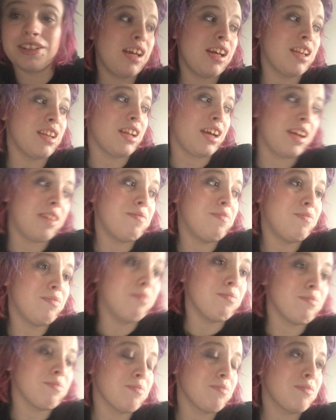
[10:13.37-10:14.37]
And
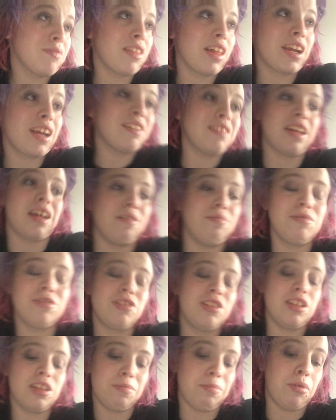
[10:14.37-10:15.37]
I'm, like I said, I'm
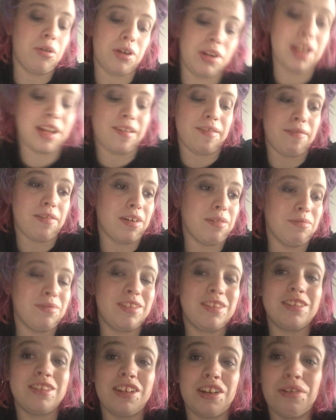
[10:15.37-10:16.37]
just at the point now where I'm
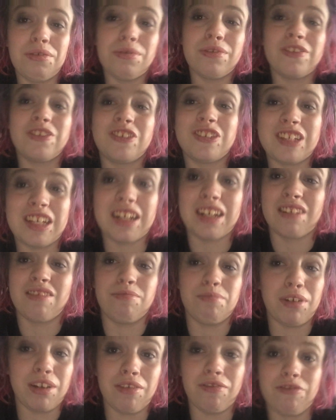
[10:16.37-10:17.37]
so sick
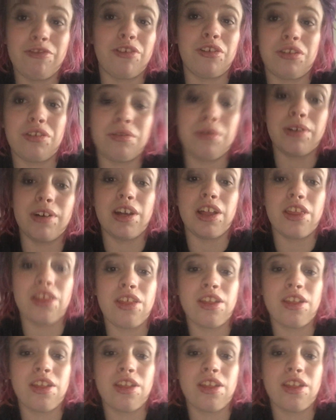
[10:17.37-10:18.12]
of being fucked with.